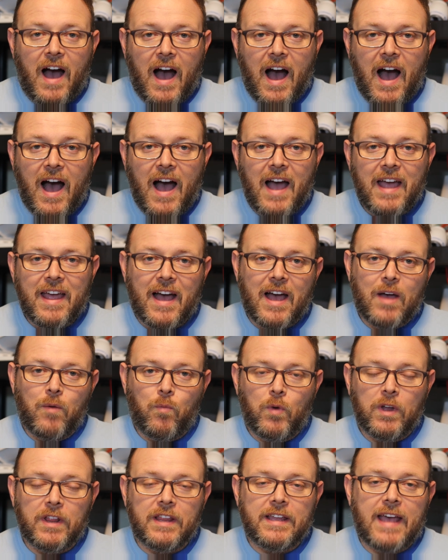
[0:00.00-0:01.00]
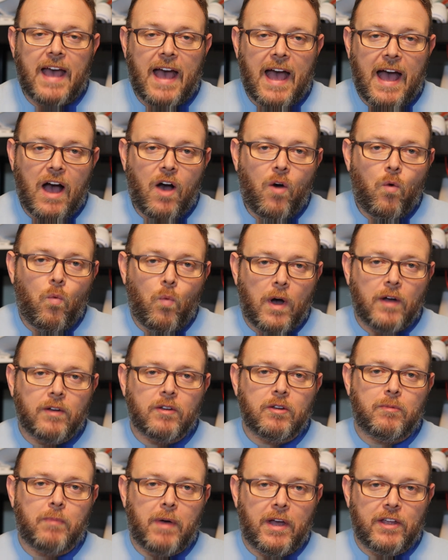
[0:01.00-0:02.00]
Hi, I'm Willie Howe.
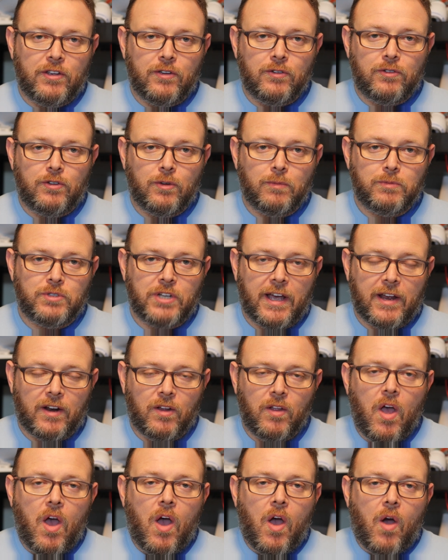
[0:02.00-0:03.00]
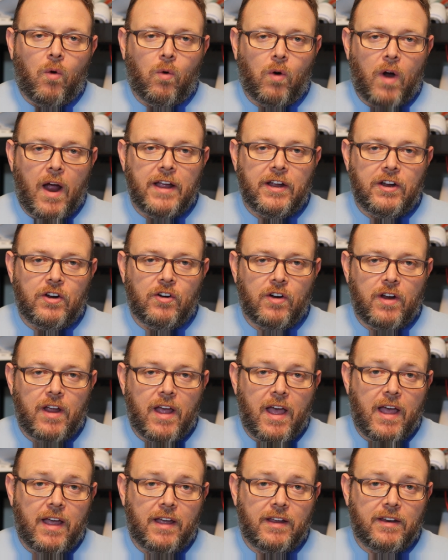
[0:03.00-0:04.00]
Welcome to my YouTube channel where I
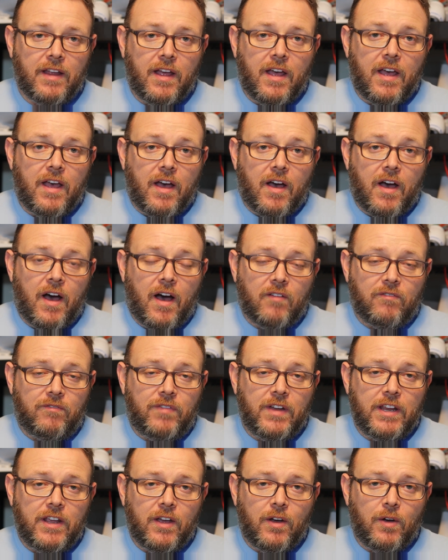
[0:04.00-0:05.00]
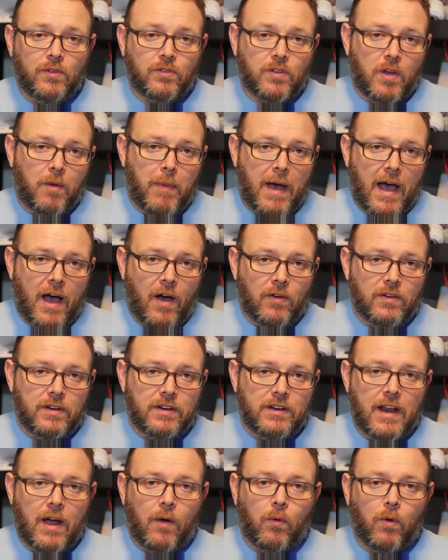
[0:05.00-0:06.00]
create uh, videos about
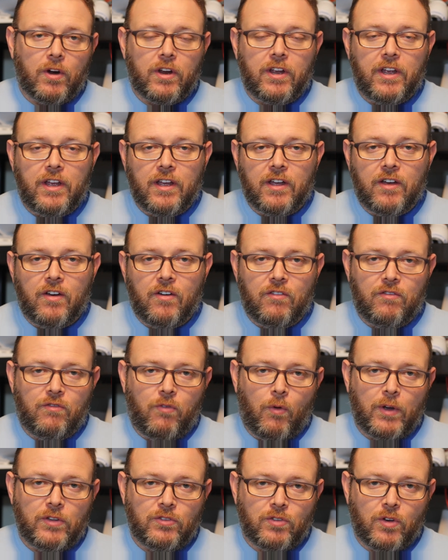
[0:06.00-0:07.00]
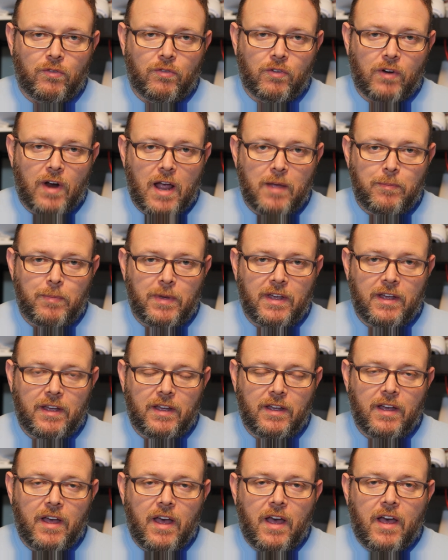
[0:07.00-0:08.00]
networking, voice over
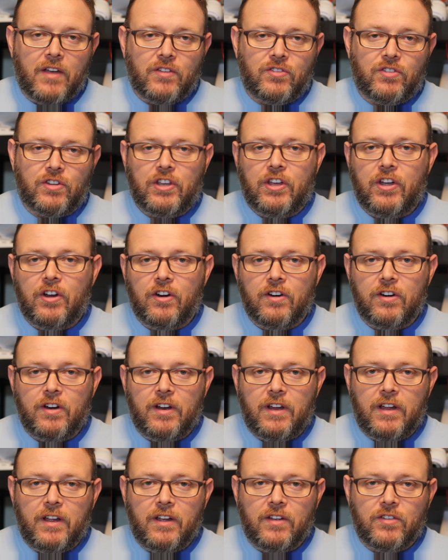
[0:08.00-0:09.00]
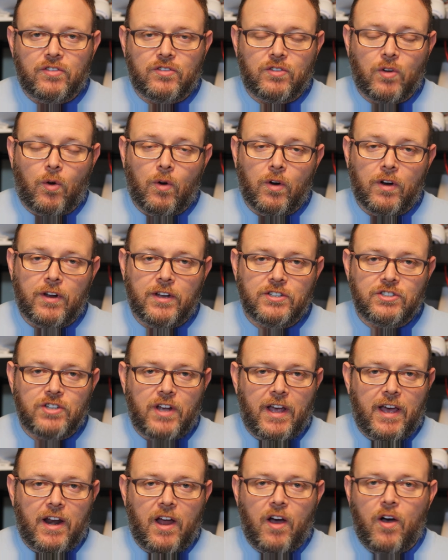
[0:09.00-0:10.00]
IP, security,
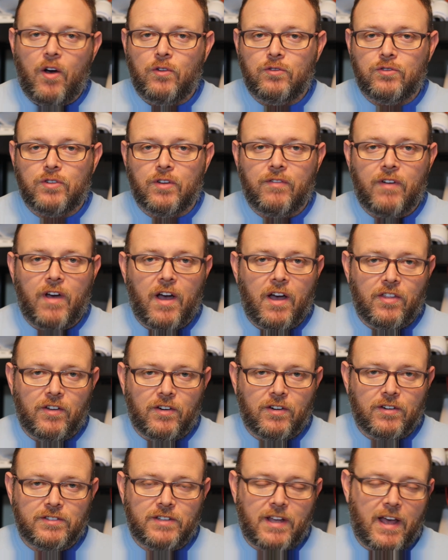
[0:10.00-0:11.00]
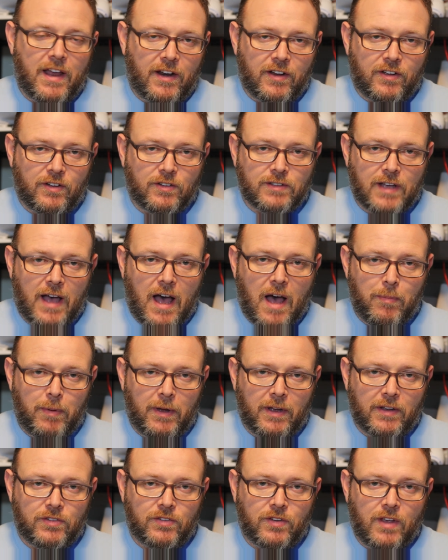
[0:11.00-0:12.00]
storage, and a host of other technical
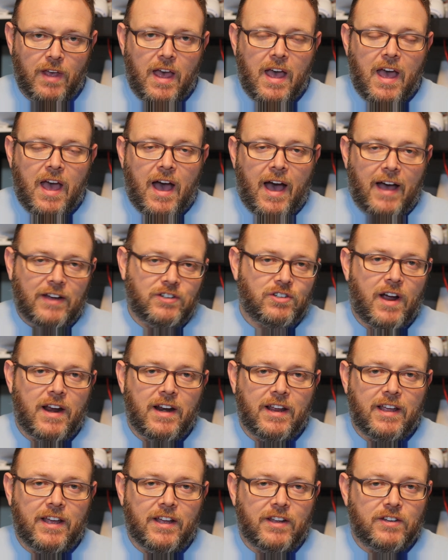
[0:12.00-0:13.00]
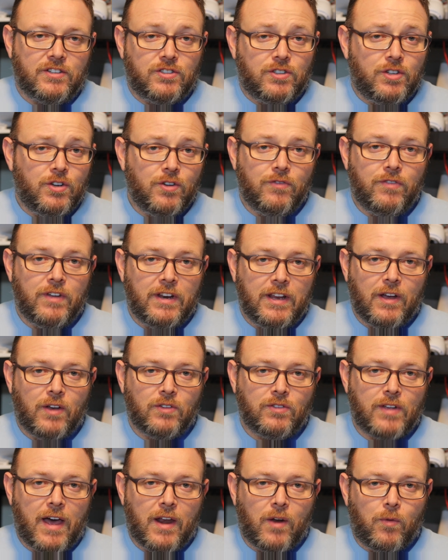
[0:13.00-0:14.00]
topics. I try to get two
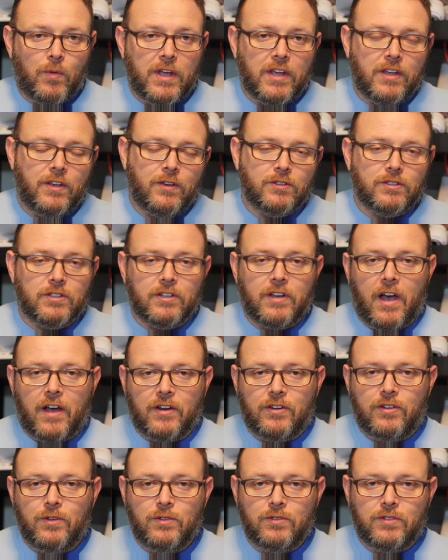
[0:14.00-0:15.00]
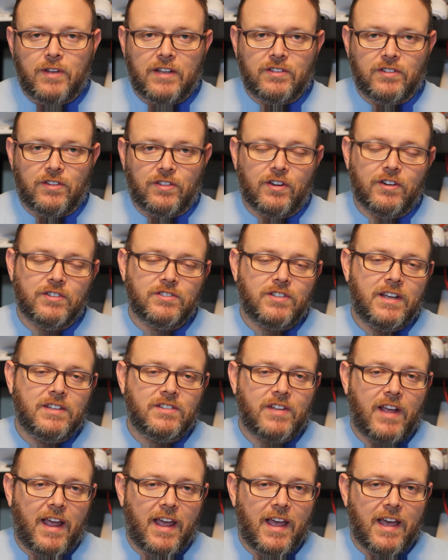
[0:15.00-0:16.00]
videos out a week, usually on Tuesdays and
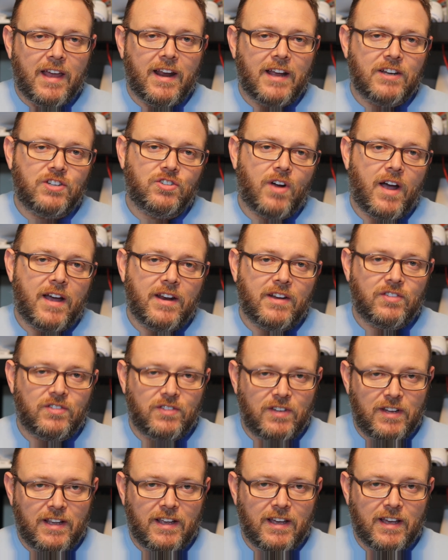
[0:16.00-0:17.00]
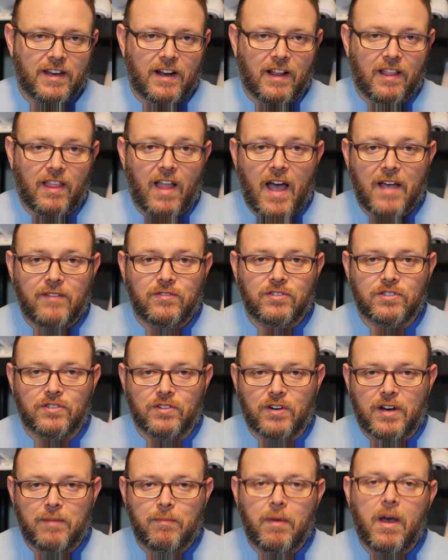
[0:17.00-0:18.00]
Thursdays, and I try to sneak in a live
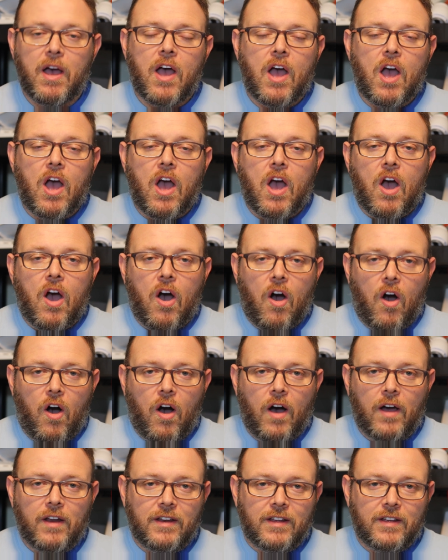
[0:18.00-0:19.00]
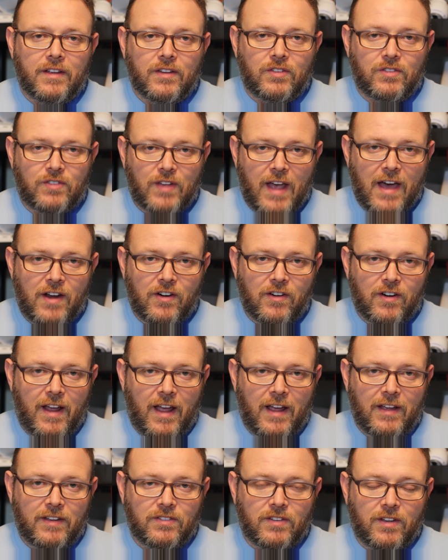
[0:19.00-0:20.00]
stream on
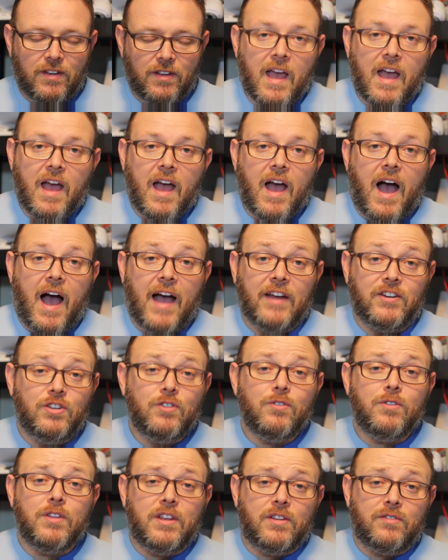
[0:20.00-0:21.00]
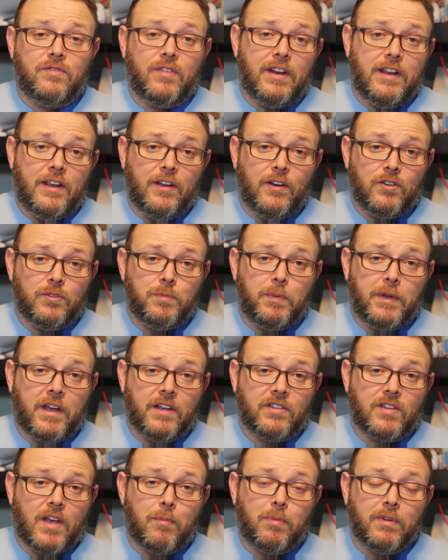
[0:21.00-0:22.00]
Saturdays. I do these videos
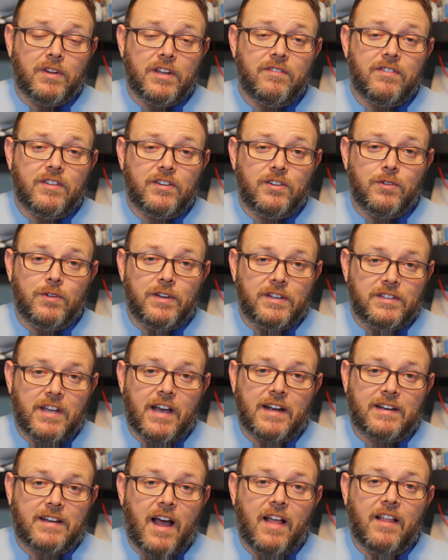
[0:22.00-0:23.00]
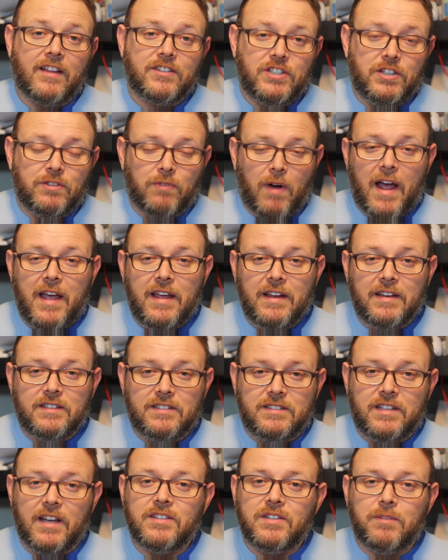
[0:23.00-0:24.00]
because I believe that doing technology right
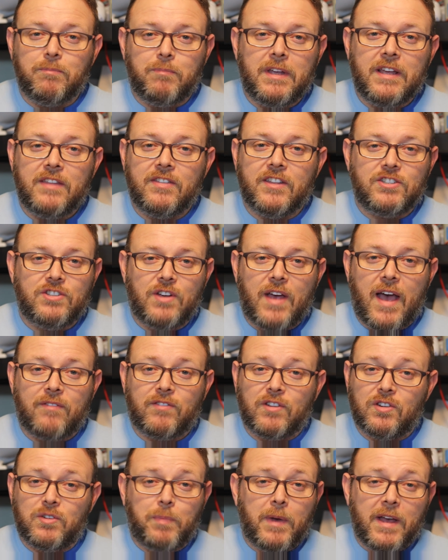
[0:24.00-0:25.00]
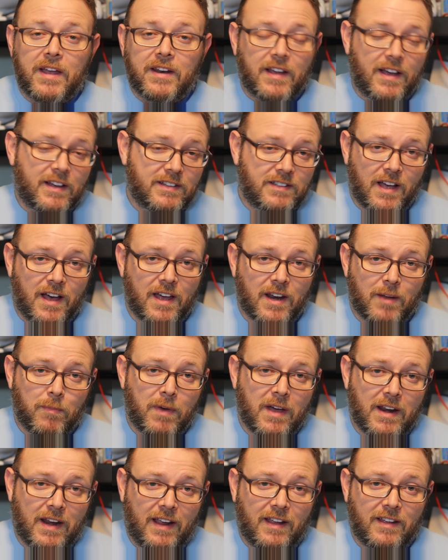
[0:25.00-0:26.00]
doesn't mean that you have to spend a ton of
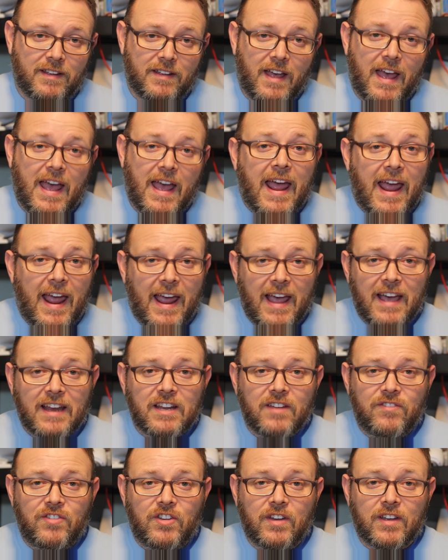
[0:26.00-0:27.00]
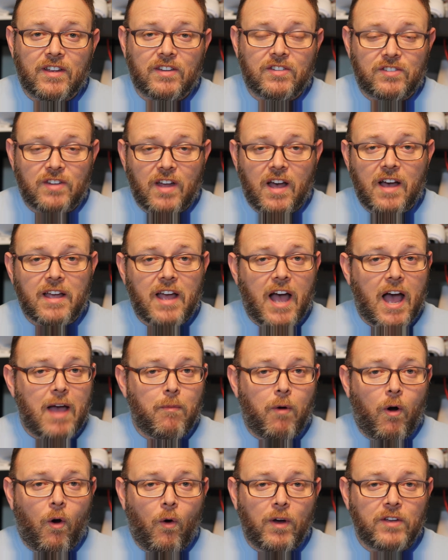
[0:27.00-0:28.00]
money. And if you get stuck,
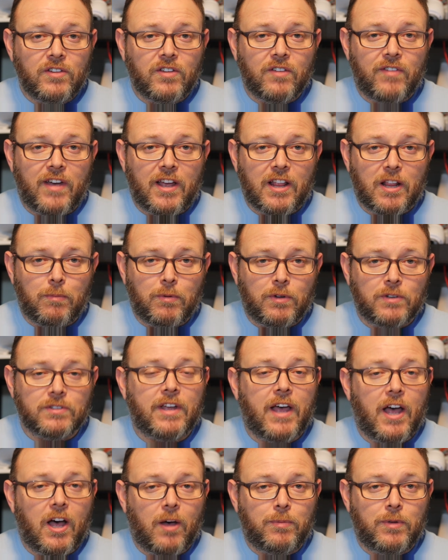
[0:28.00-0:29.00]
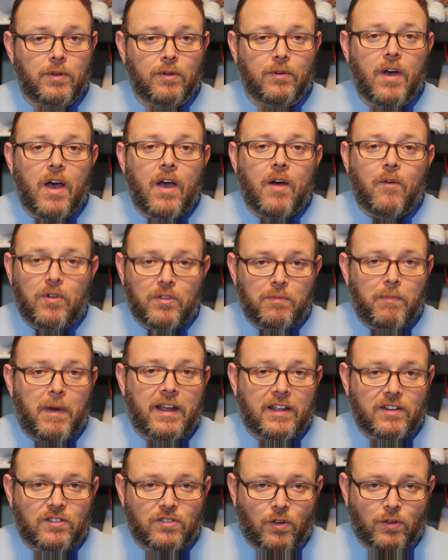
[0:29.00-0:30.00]
I'm always available to help you with
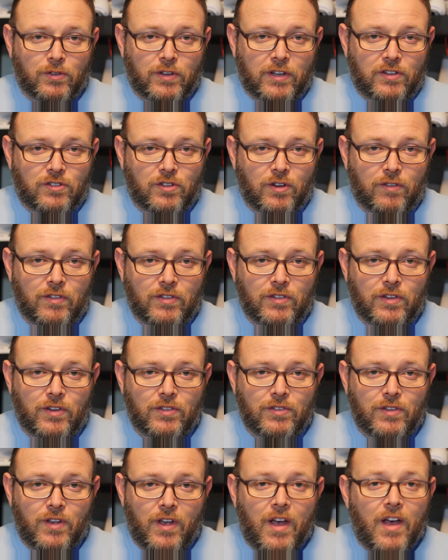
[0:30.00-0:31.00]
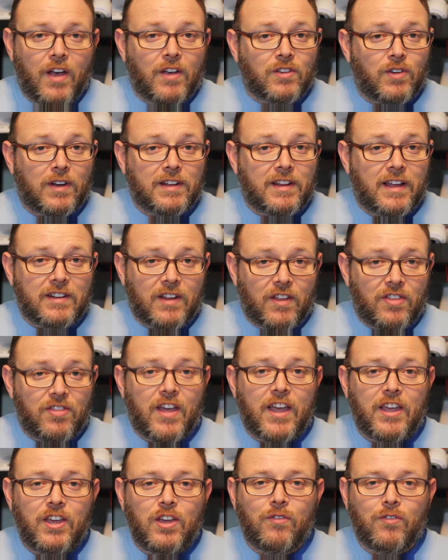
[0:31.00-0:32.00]
my consulting services. So I'd like to
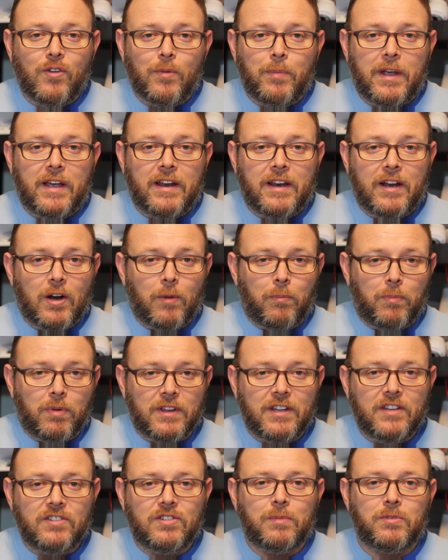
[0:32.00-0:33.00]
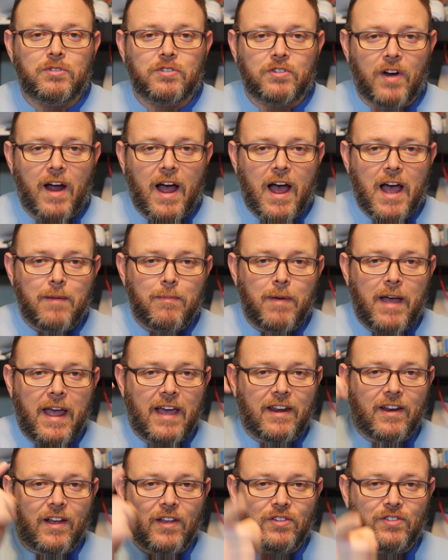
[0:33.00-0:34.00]
thank you for being here. Please subscribe,
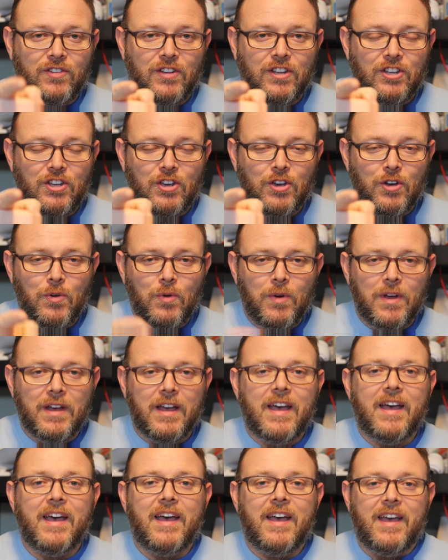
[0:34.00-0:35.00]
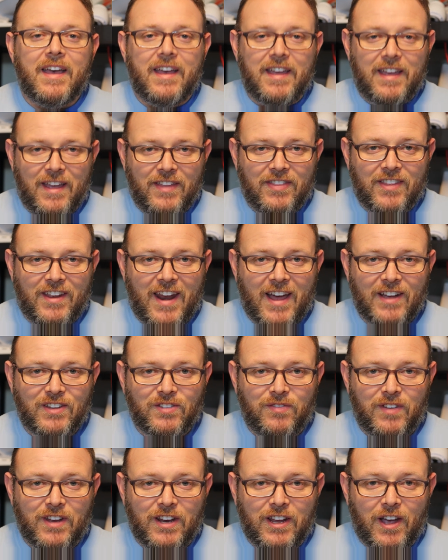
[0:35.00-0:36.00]
and I'll see you in the
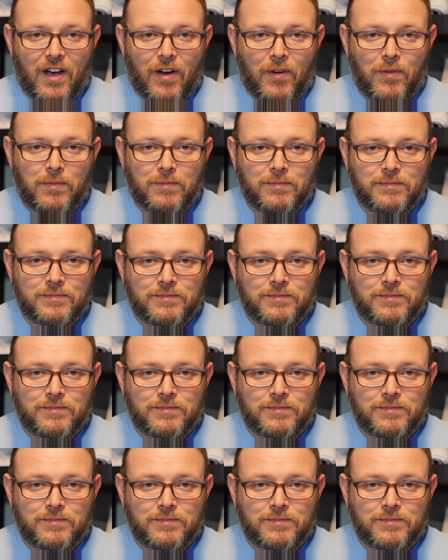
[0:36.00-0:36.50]
next video.